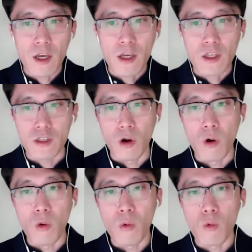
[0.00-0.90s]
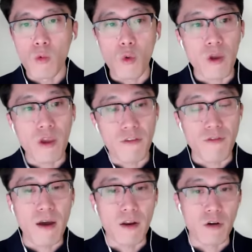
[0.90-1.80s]
So what we have
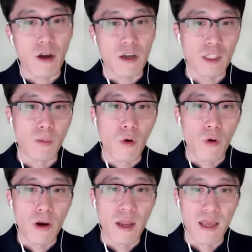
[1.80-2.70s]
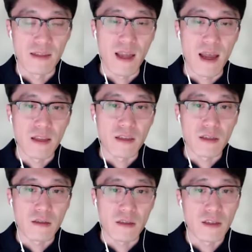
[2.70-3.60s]
found across the board is that
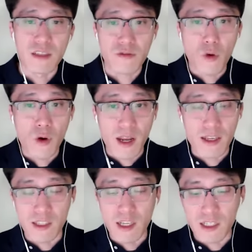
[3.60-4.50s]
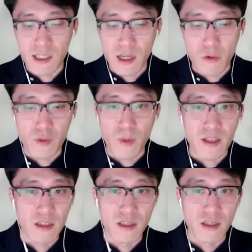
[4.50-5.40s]
successful organizations that
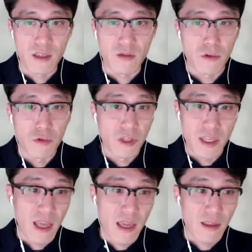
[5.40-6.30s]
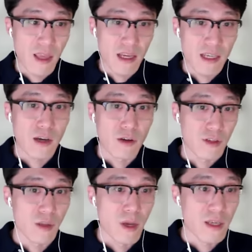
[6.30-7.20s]
responded to this, really, they excelled
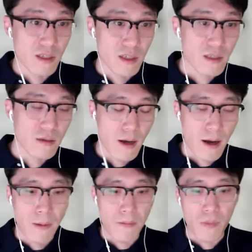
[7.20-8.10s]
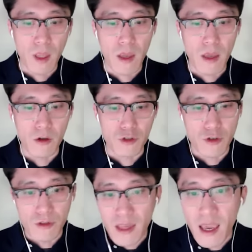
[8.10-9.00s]
in the basics.
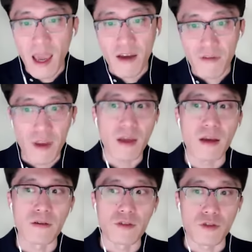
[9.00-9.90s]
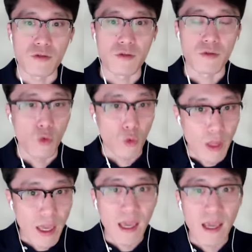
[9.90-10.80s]
Certainly having certain
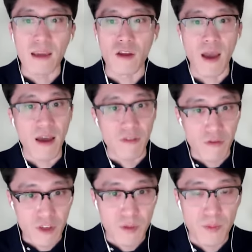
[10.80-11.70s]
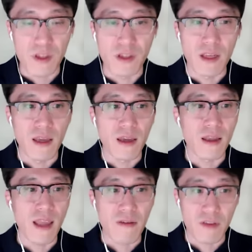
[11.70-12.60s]
tooling, having visibility
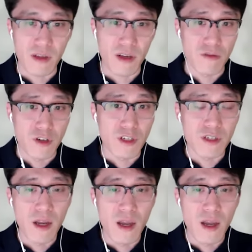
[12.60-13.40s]
and having coverage